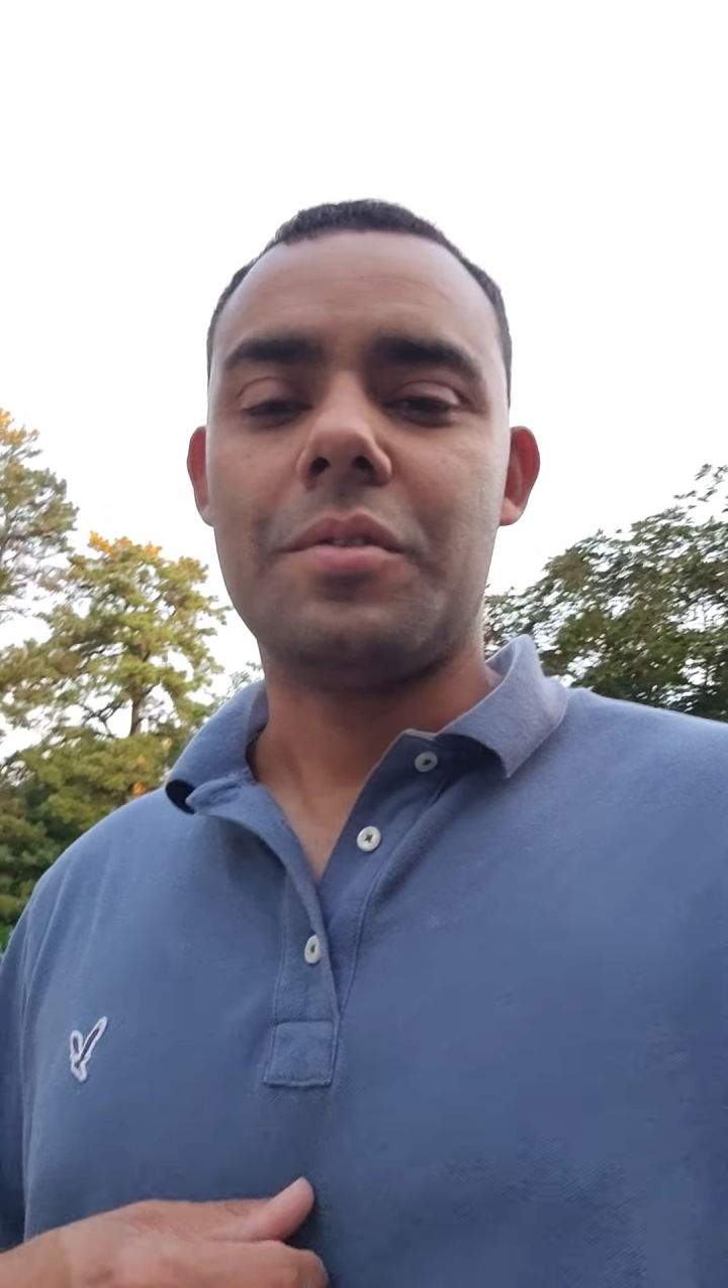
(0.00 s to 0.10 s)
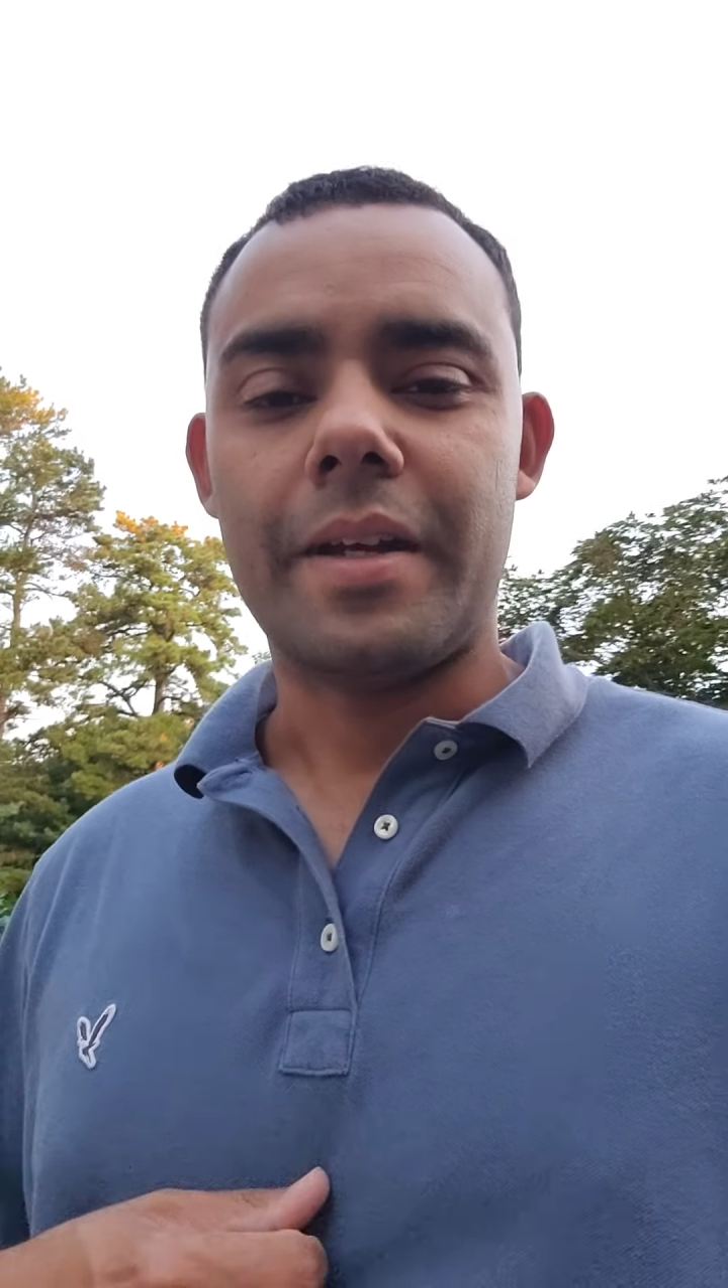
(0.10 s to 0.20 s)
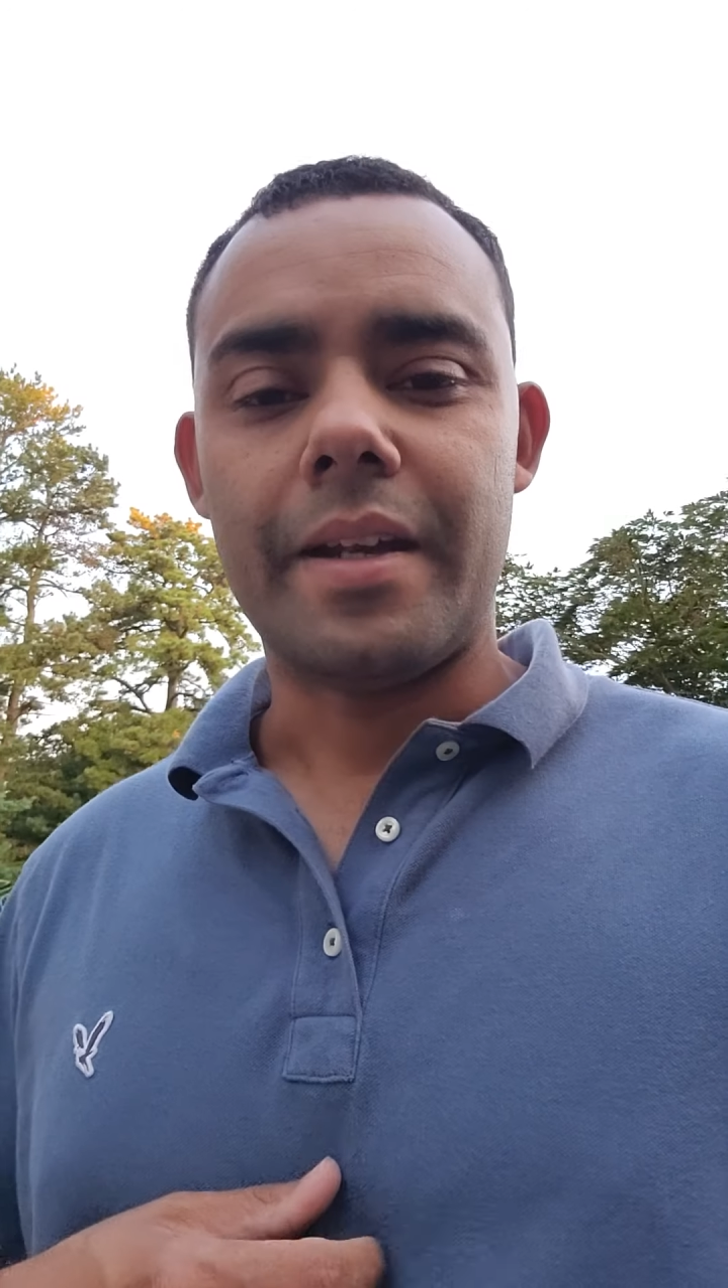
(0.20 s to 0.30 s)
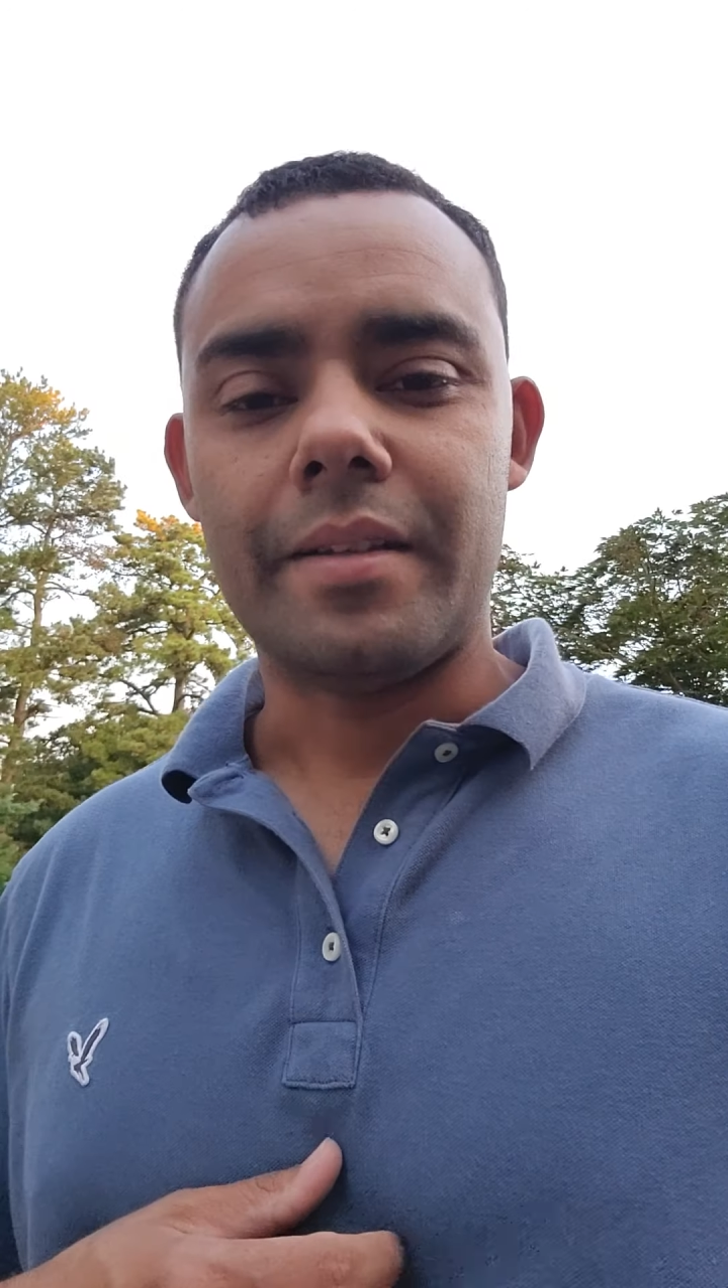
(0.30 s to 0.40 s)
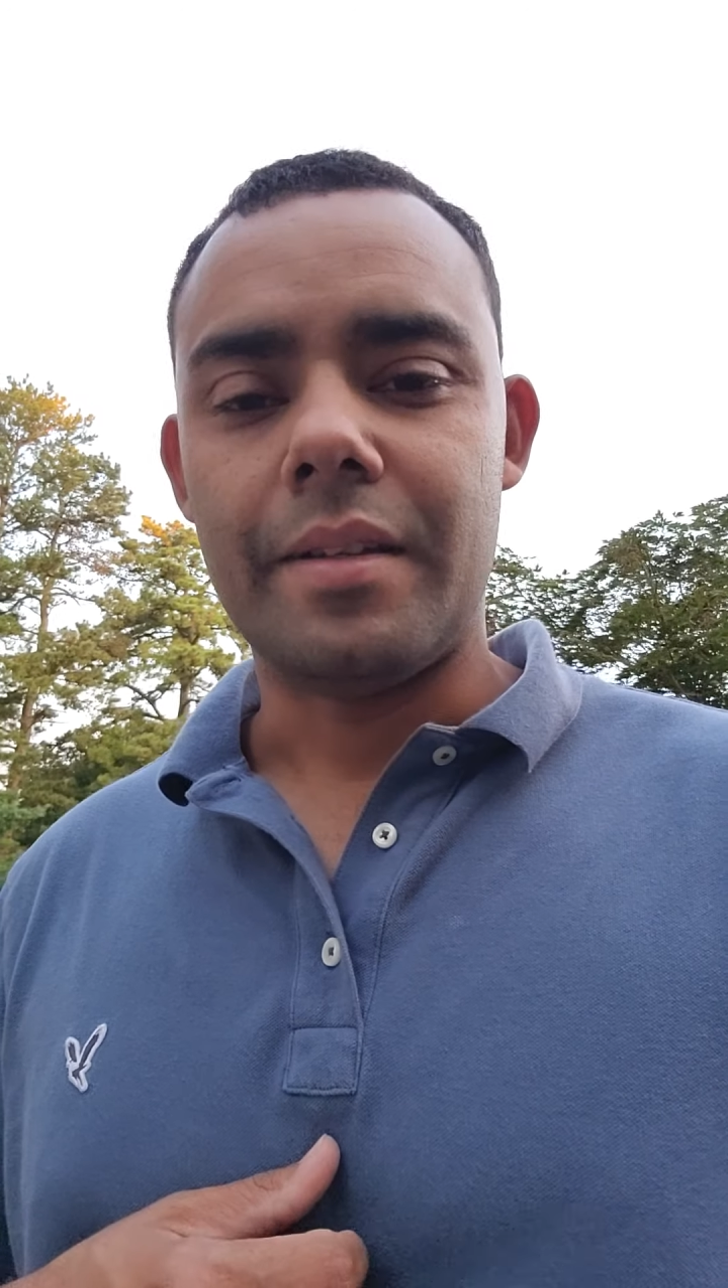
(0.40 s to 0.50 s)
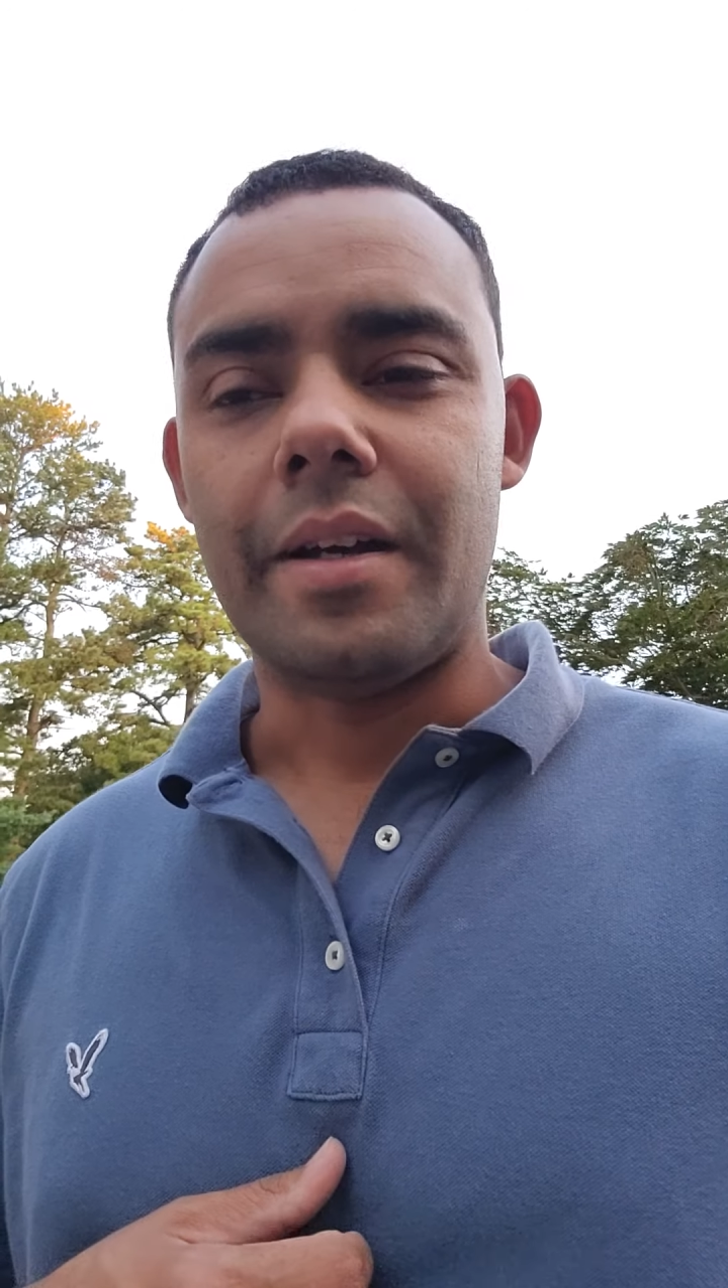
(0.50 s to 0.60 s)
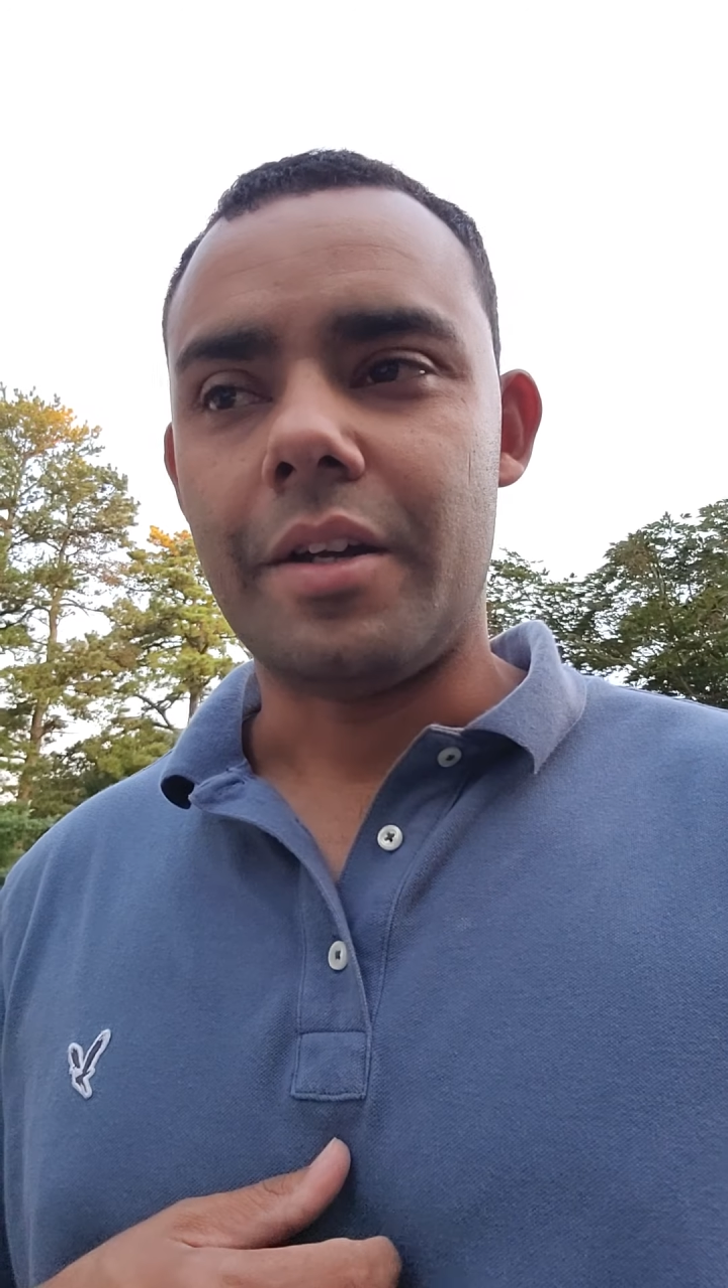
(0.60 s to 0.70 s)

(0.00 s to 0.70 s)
to get a